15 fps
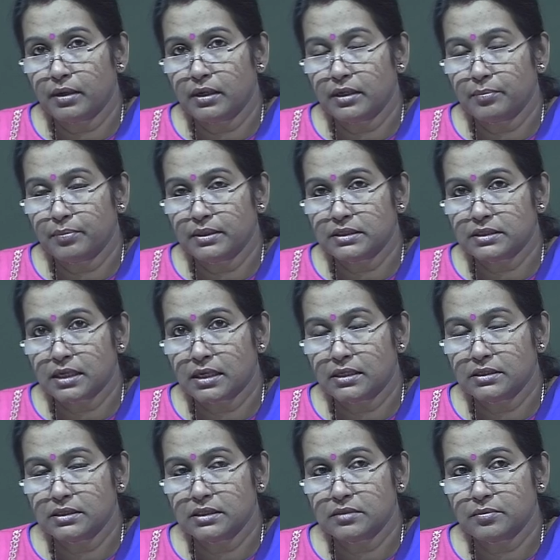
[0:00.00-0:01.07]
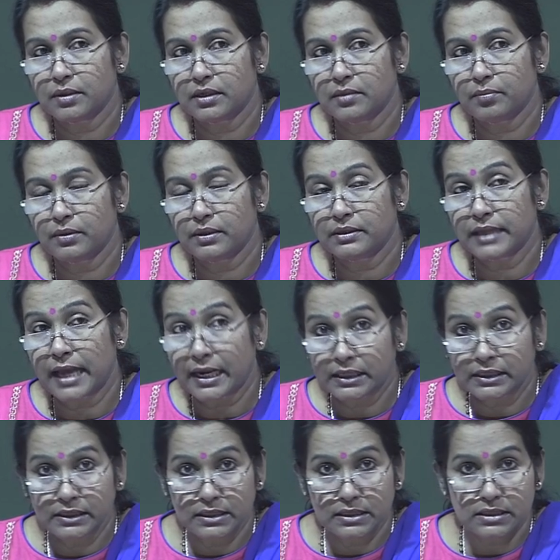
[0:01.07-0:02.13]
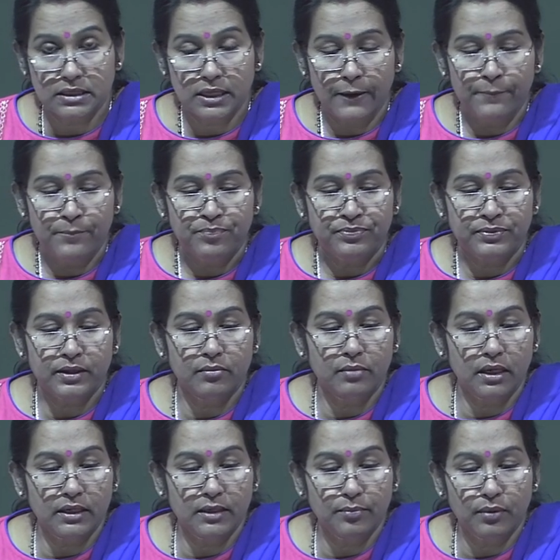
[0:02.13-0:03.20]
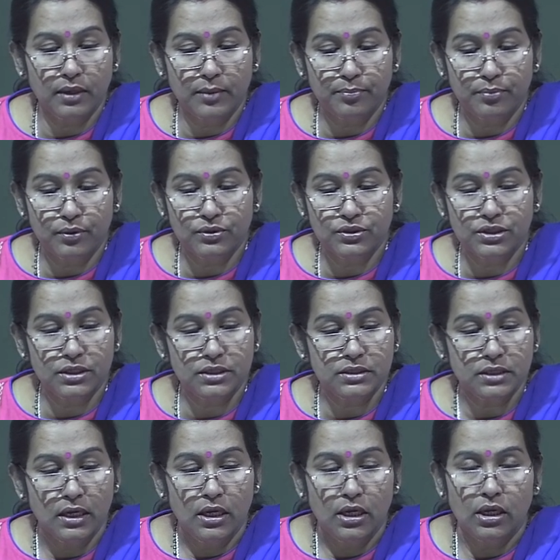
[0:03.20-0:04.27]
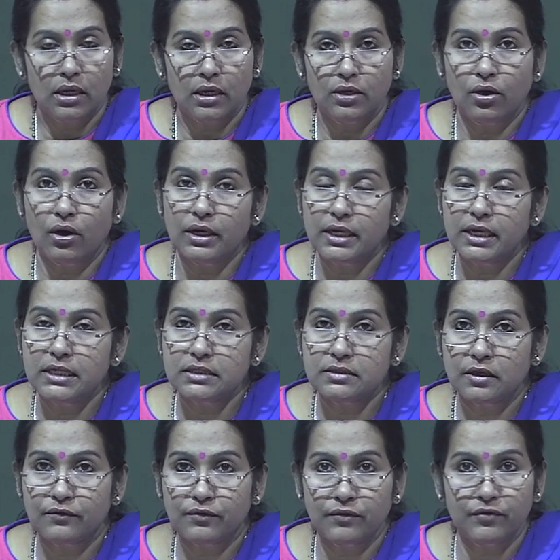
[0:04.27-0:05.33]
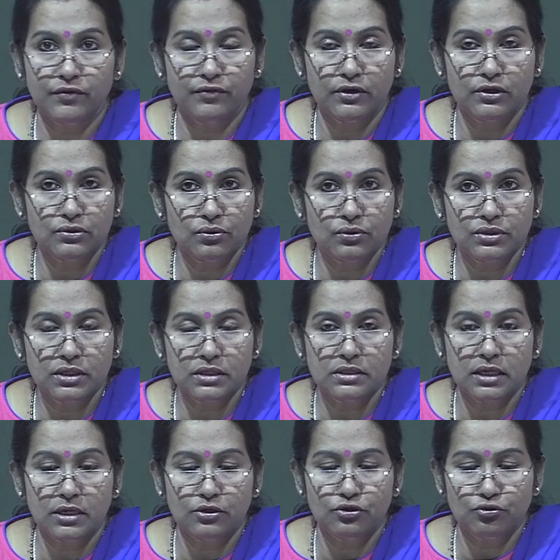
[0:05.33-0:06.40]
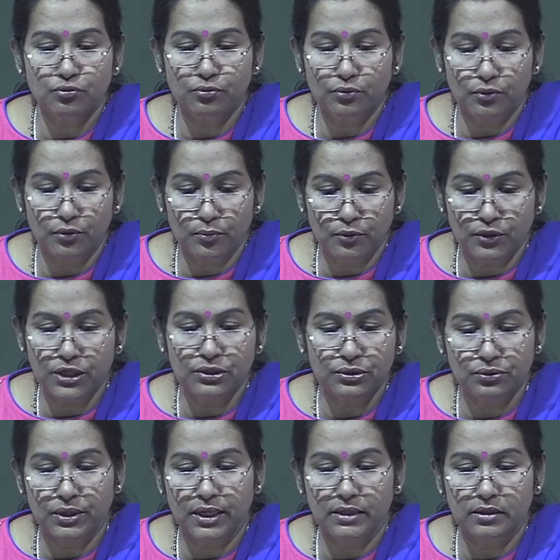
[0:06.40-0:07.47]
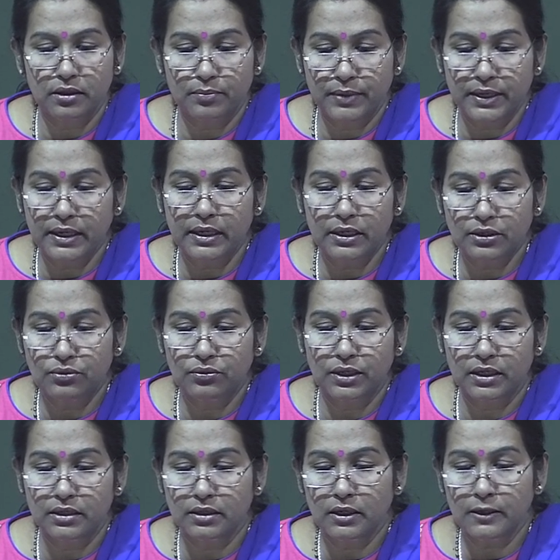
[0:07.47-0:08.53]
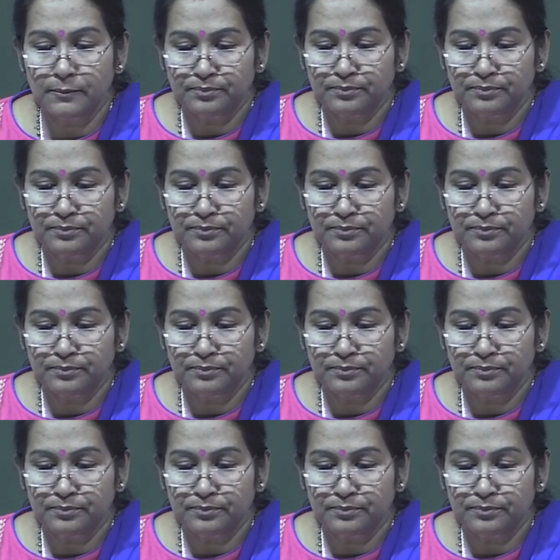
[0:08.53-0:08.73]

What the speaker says: multiple strategies, multiple tactics, multiple approaches, knowledge from different sources, and to put it together, bring it together.